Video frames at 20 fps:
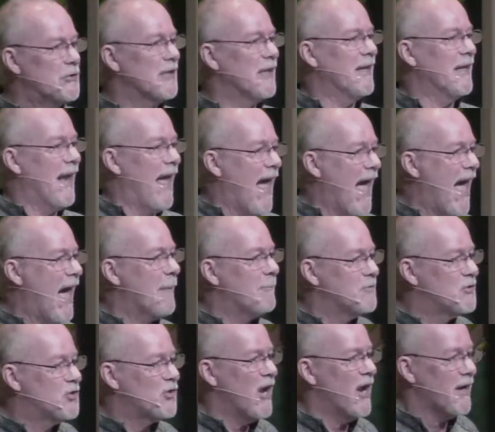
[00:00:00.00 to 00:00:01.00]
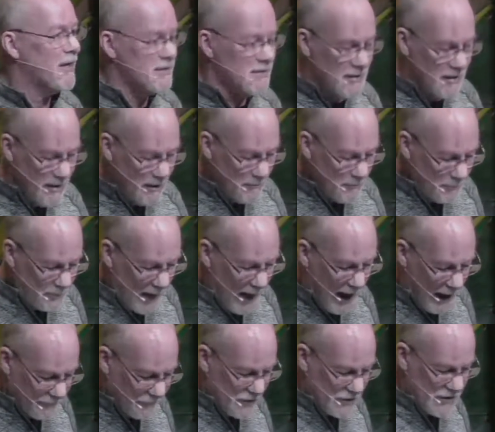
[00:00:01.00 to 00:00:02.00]
and abject
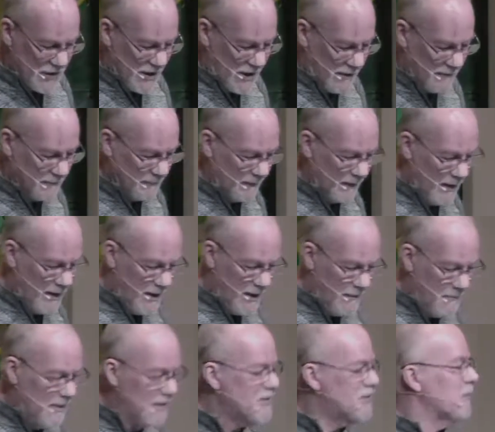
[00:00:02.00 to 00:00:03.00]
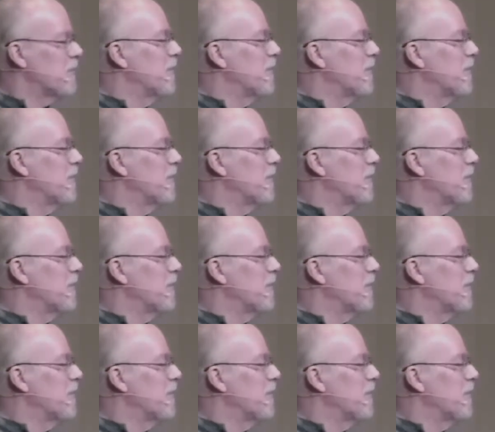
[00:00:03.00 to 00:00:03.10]
poverty. It means to be